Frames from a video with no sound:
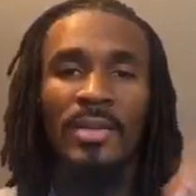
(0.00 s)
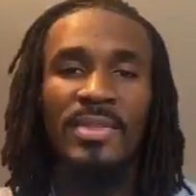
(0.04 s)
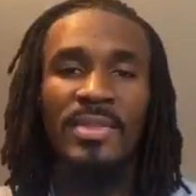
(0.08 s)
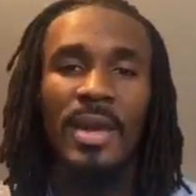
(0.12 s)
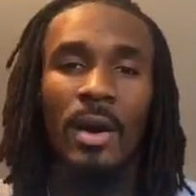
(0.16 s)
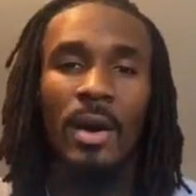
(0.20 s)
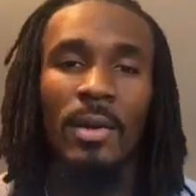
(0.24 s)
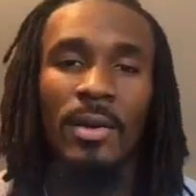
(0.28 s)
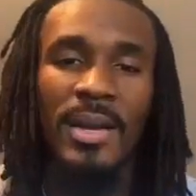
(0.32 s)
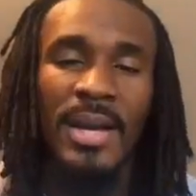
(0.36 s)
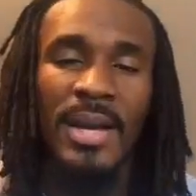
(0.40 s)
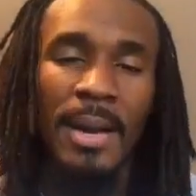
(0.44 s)

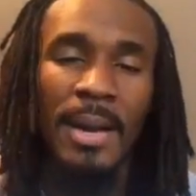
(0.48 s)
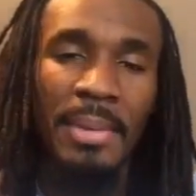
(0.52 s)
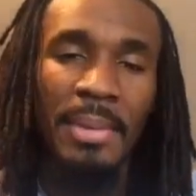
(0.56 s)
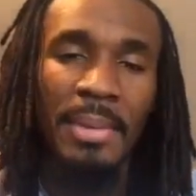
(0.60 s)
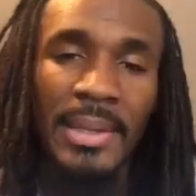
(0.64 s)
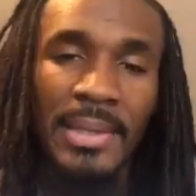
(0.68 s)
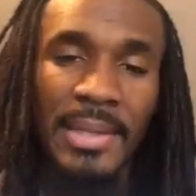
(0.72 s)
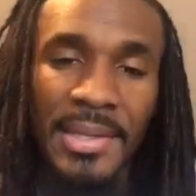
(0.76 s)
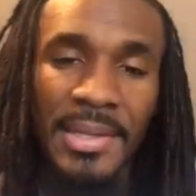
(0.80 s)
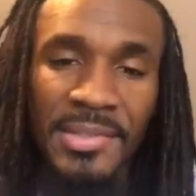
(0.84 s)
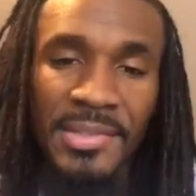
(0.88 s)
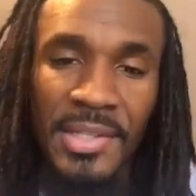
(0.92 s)
they'll come
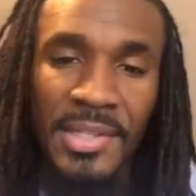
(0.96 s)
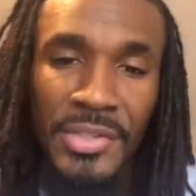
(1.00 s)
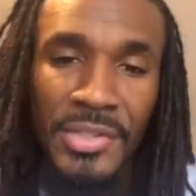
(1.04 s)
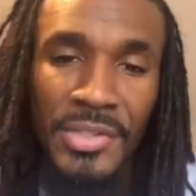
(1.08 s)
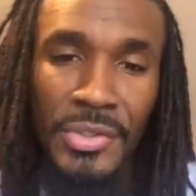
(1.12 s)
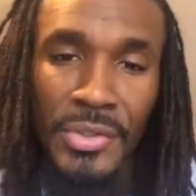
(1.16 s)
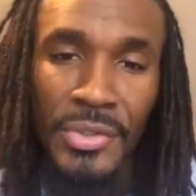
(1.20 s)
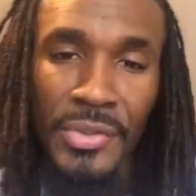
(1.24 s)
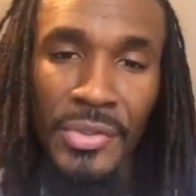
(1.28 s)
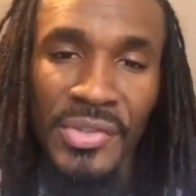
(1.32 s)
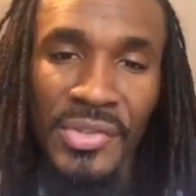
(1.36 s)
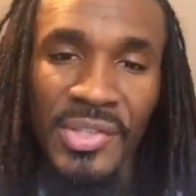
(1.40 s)
and listen to
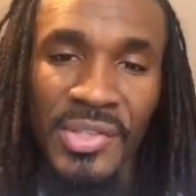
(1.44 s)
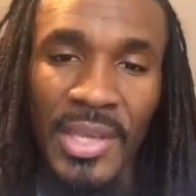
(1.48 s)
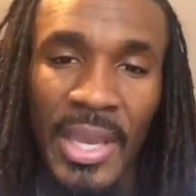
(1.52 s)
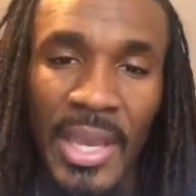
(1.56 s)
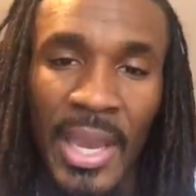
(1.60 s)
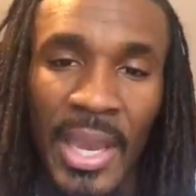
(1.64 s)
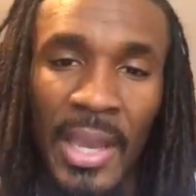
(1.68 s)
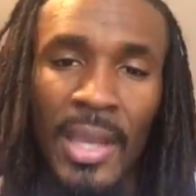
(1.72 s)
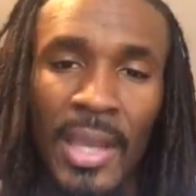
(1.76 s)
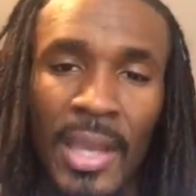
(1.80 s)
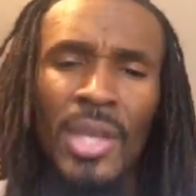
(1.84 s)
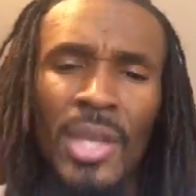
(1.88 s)
you
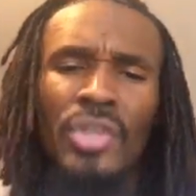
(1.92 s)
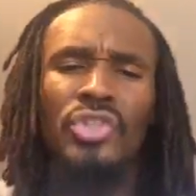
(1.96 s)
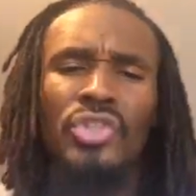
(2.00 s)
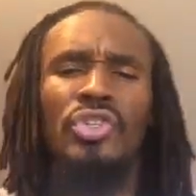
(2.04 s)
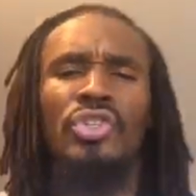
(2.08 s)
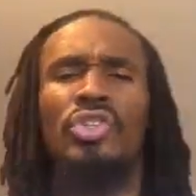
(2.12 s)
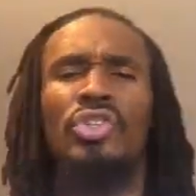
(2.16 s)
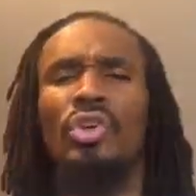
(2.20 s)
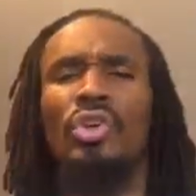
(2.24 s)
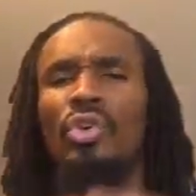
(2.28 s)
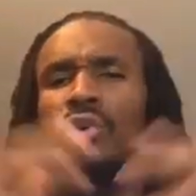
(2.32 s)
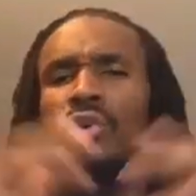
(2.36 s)
sing.
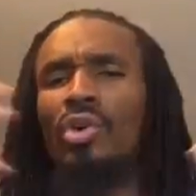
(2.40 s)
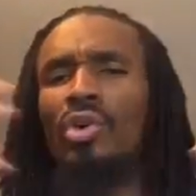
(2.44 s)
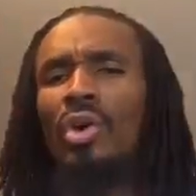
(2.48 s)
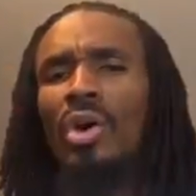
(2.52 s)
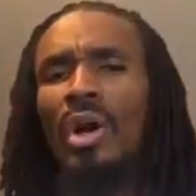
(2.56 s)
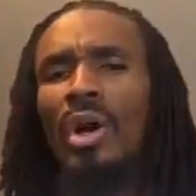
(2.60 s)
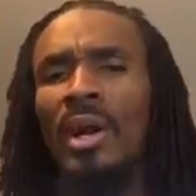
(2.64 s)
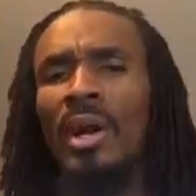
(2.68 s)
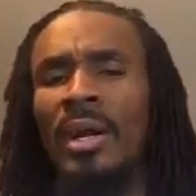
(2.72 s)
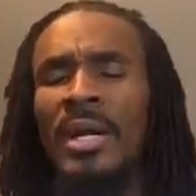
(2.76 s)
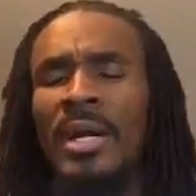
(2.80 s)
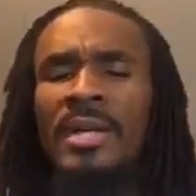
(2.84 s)

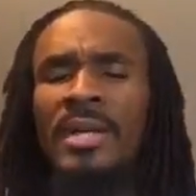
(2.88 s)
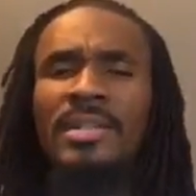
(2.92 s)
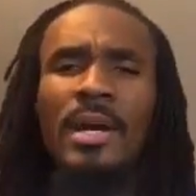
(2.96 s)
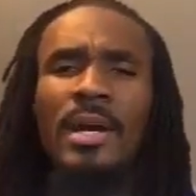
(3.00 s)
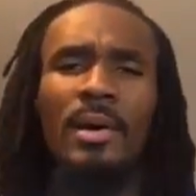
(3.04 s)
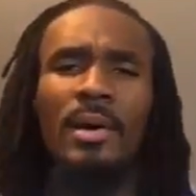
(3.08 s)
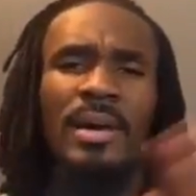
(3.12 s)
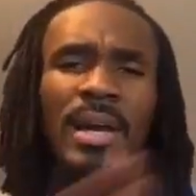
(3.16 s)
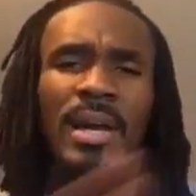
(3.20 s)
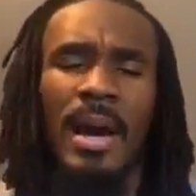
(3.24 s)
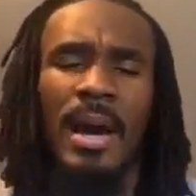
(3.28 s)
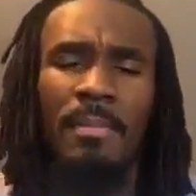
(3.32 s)
Sure,
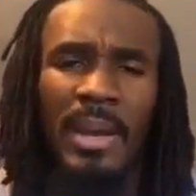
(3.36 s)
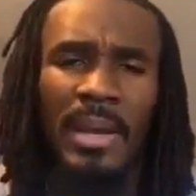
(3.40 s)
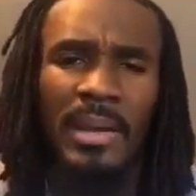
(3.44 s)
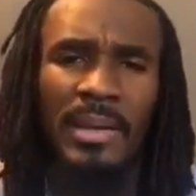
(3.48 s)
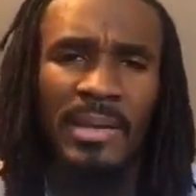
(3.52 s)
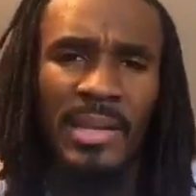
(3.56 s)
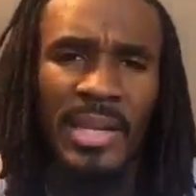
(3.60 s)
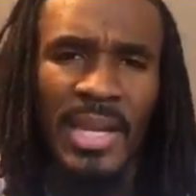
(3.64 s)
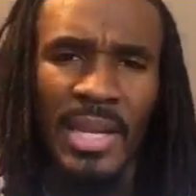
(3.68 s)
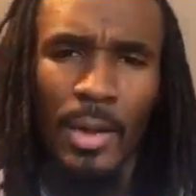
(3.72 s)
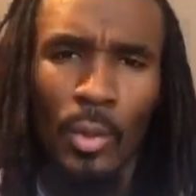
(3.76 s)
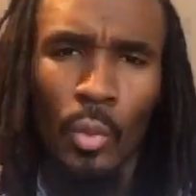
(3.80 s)
they'll come
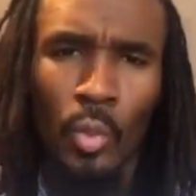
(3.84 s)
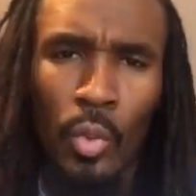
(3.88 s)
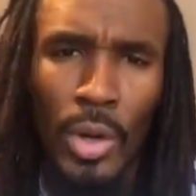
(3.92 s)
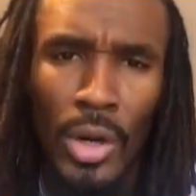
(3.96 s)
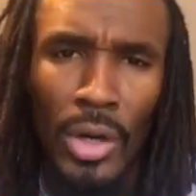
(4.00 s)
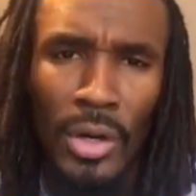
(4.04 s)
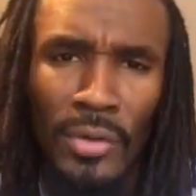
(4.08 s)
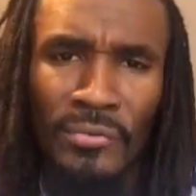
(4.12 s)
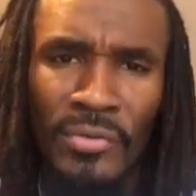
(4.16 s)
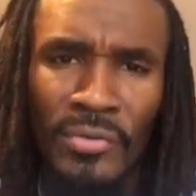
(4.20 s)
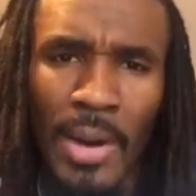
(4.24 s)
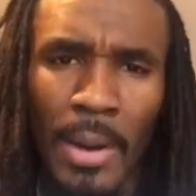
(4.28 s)
and get a
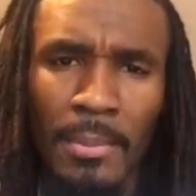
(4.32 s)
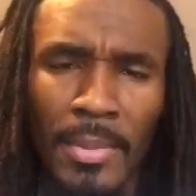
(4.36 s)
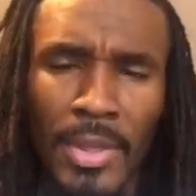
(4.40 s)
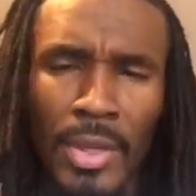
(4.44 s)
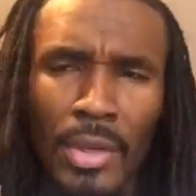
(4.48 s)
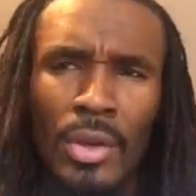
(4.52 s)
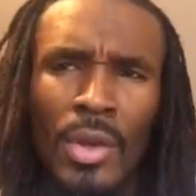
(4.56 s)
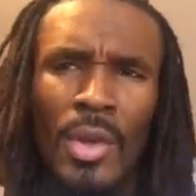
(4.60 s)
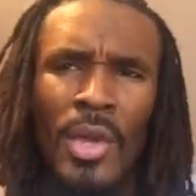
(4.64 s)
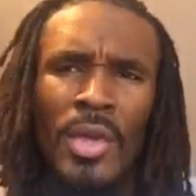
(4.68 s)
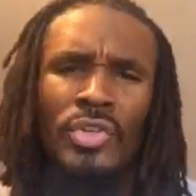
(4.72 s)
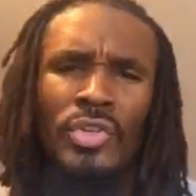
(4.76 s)
word from
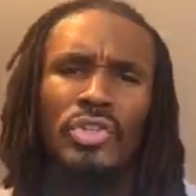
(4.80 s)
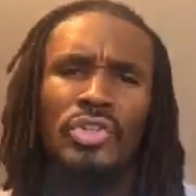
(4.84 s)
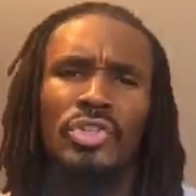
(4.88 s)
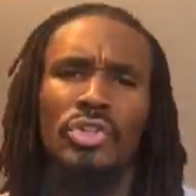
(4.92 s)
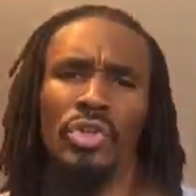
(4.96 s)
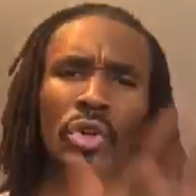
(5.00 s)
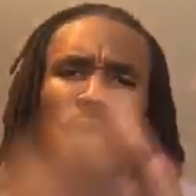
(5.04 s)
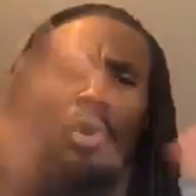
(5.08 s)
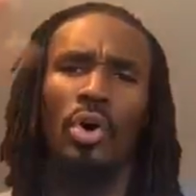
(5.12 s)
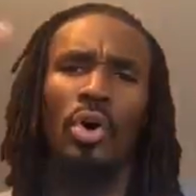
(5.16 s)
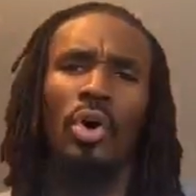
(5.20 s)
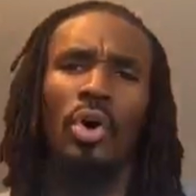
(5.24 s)
you.
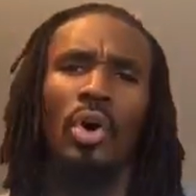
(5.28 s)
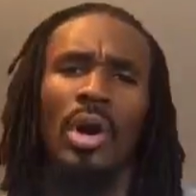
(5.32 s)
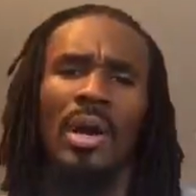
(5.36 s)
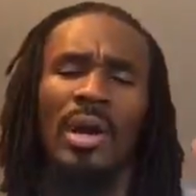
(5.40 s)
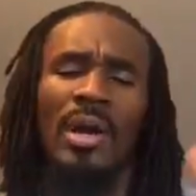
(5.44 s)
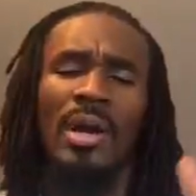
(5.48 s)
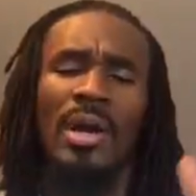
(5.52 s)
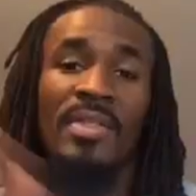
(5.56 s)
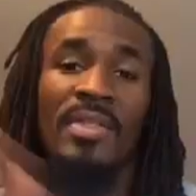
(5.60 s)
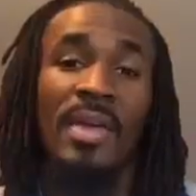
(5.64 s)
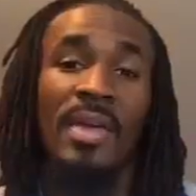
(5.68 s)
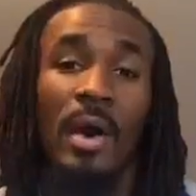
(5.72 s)
Sure,
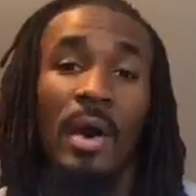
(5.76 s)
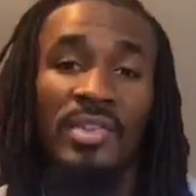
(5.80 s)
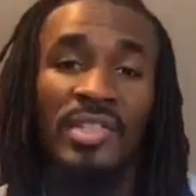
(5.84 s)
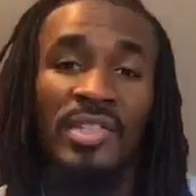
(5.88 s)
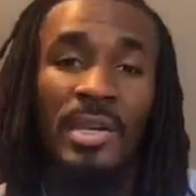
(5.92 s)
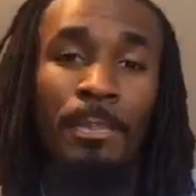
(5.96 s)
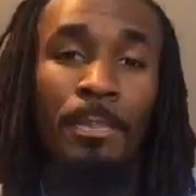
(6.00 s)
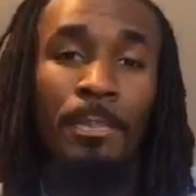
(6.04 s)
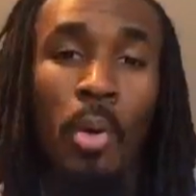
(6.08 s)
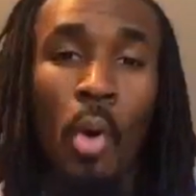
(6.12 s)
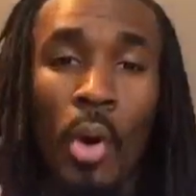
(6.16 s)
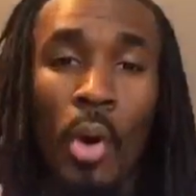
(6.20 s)
they'll
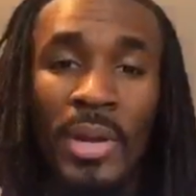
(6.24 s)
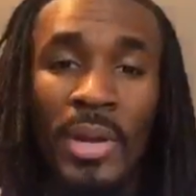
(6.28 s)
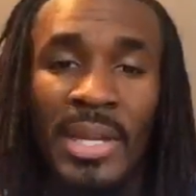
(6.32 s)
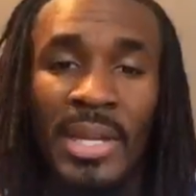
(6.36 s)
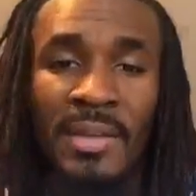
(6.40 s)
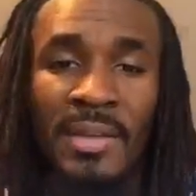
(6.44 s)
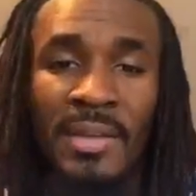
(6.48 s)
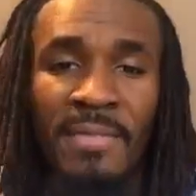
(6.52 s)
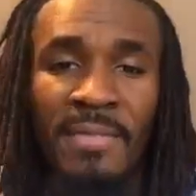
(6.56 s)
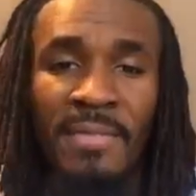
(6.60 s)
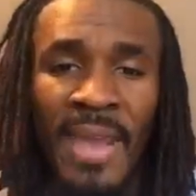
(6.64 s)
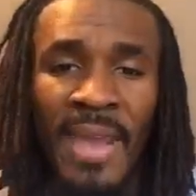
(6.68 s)
support an
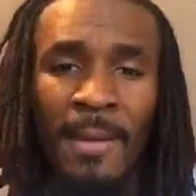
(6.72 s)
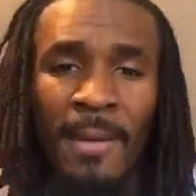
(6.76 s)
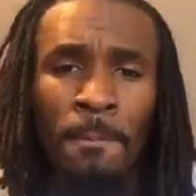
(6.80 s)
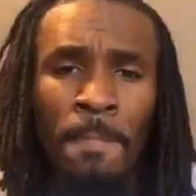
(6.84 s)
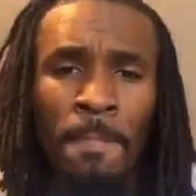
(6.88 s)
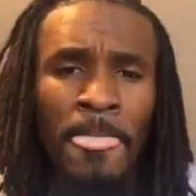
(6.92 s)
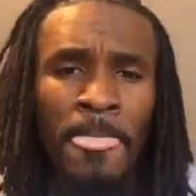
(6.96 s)
event.